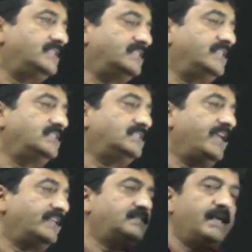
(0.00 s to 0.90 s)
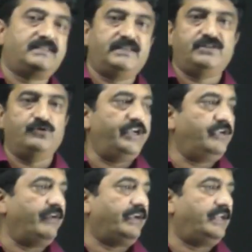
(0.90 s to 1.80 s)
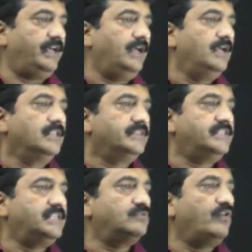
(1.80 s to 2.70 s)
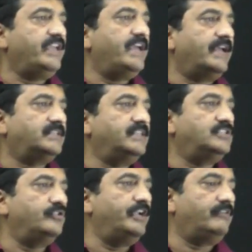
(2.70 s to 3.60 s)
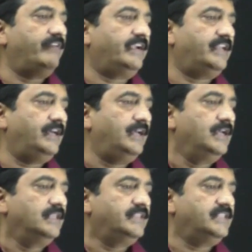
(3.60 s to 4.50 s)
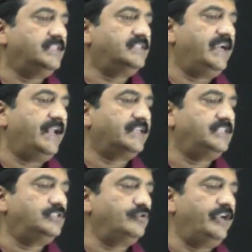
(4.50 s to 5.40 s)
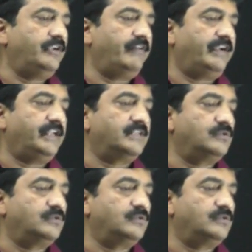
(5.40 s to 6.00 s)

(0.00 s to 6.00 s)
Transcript: This is x axis unit vector. This is y axis unit vector. This is z axis unit vector.